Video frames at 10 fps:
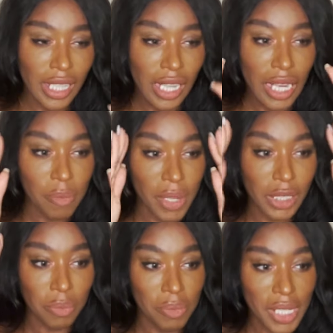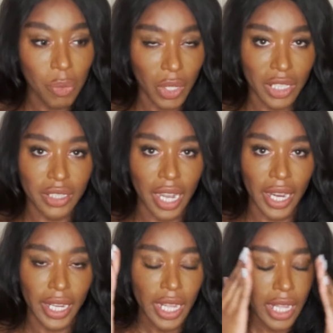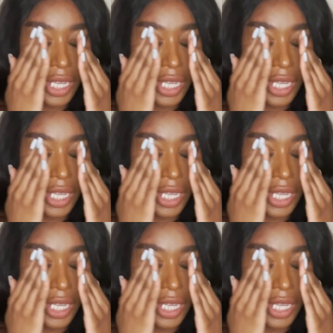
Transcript: It makes me want to die.